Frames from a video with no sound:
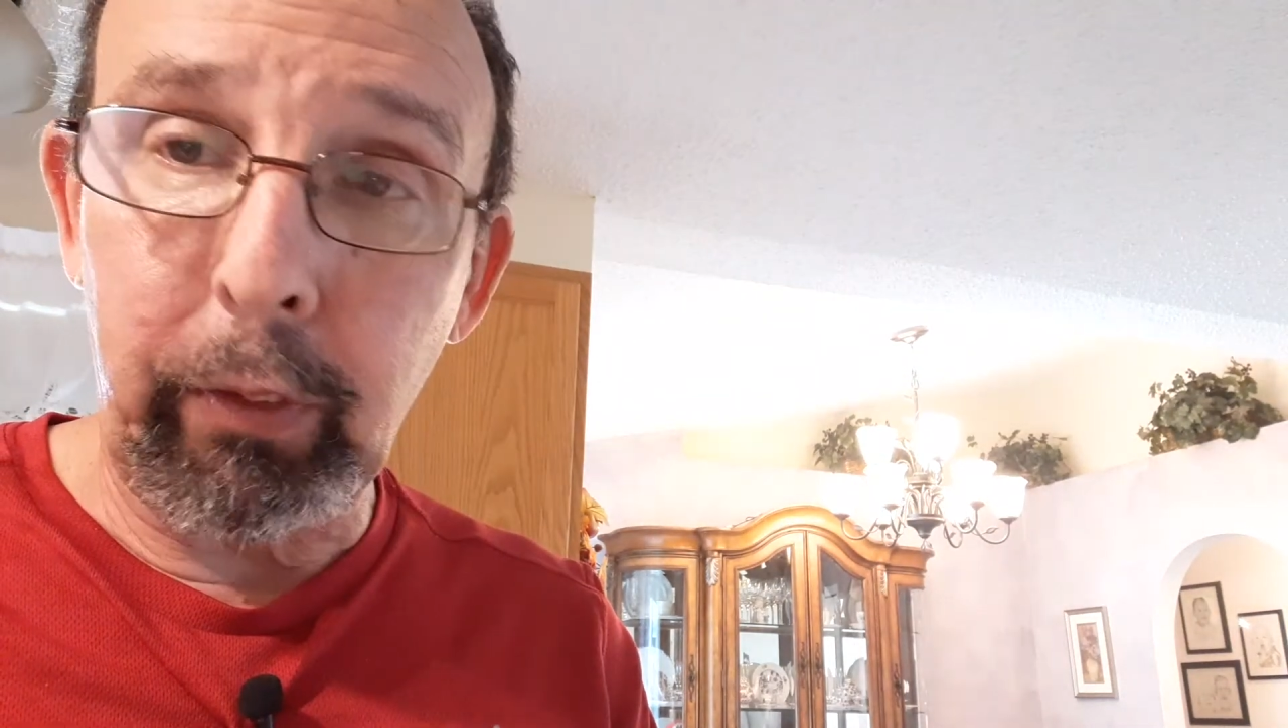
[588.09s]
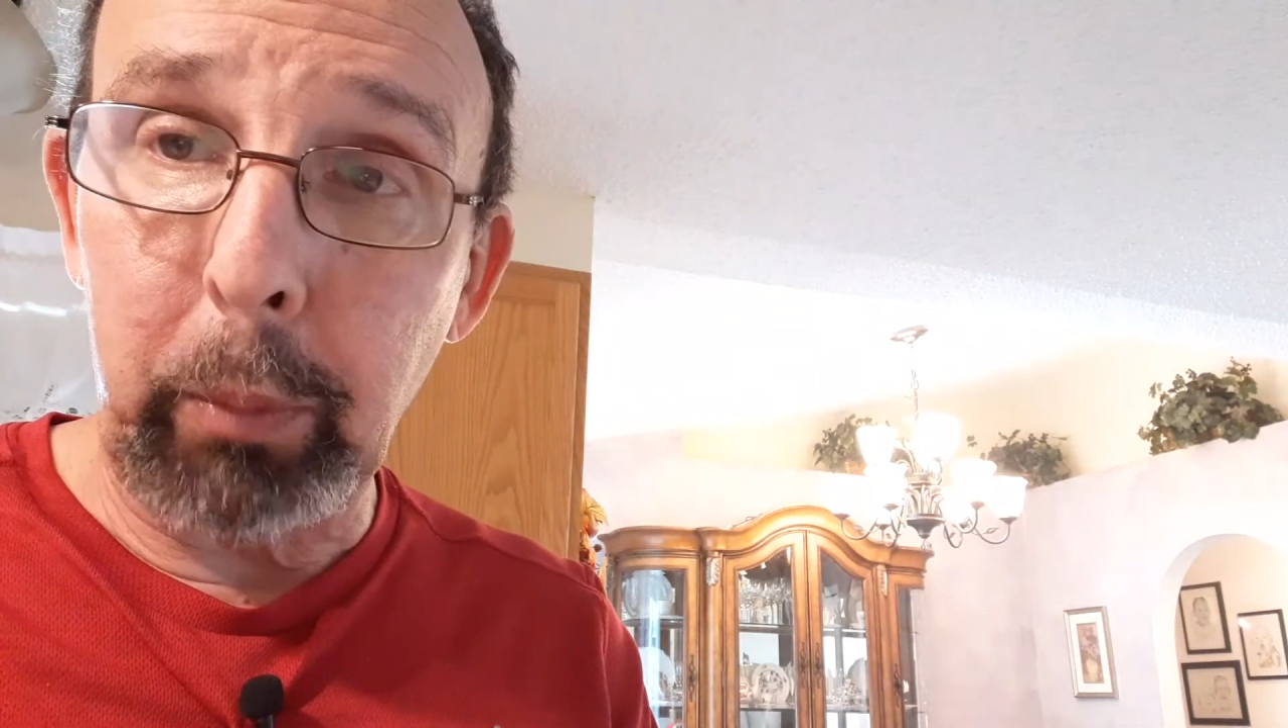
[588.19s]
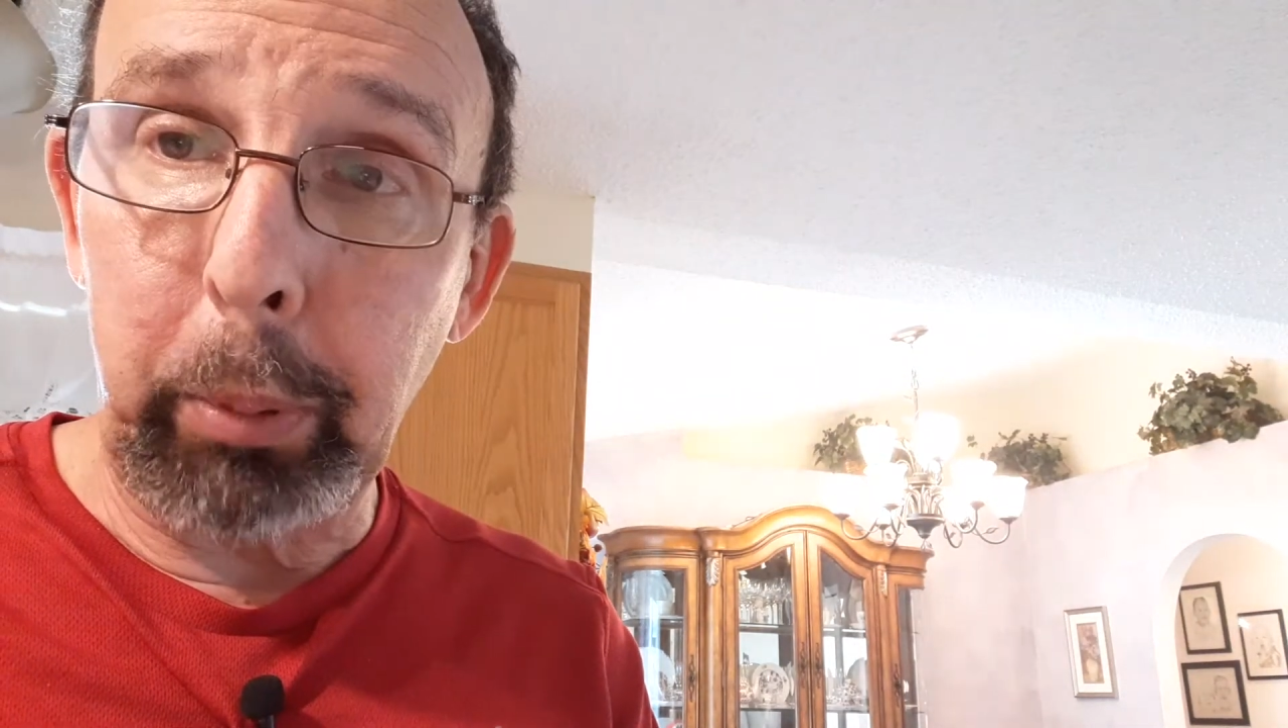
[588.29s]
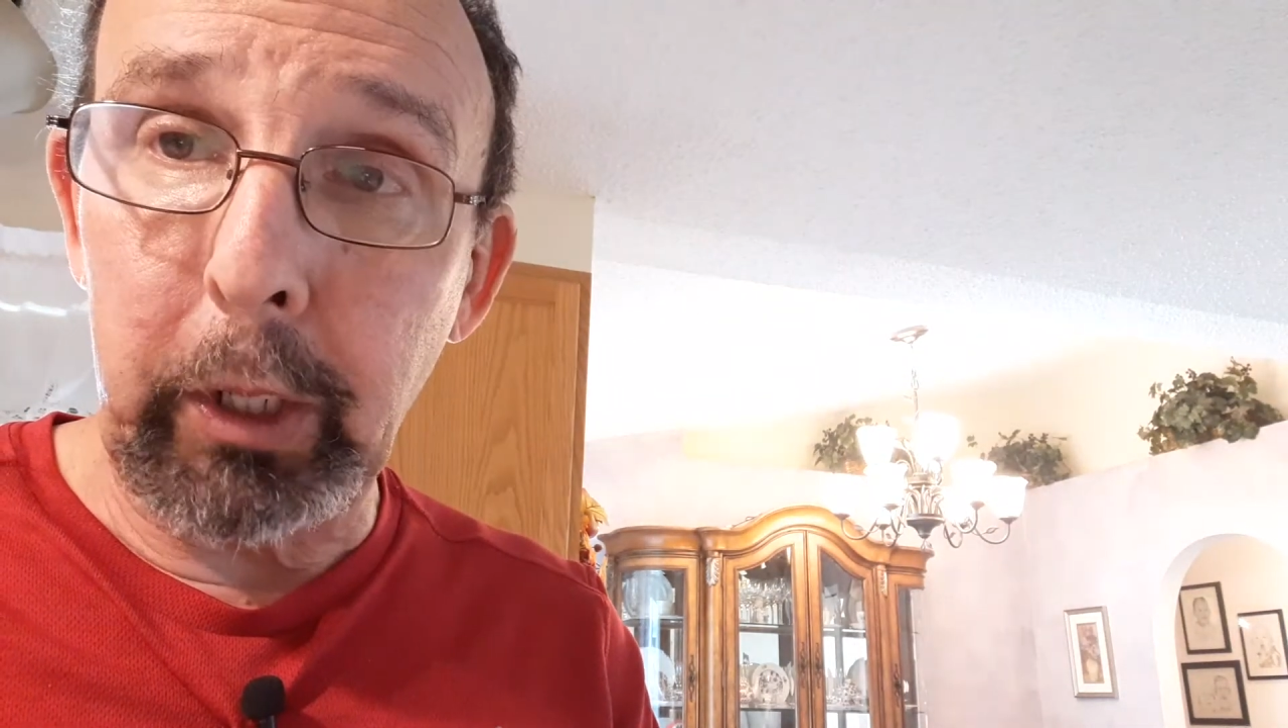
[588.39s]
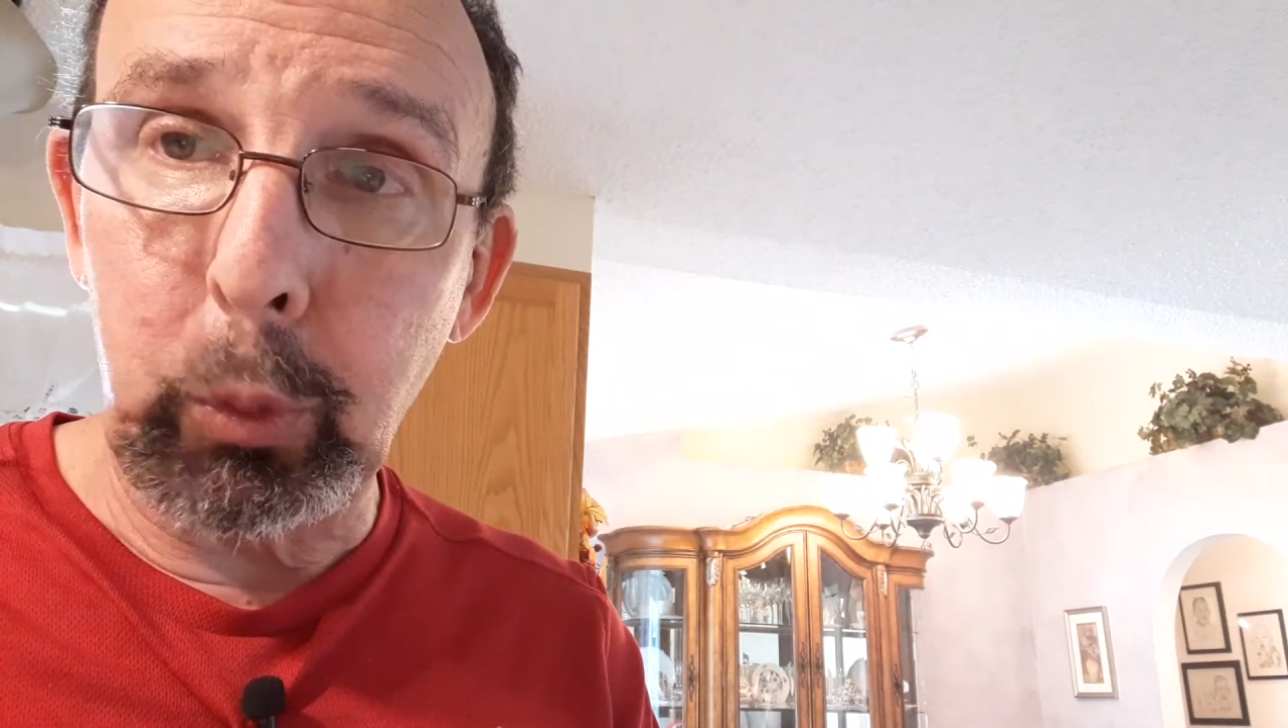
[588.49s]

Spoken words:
on page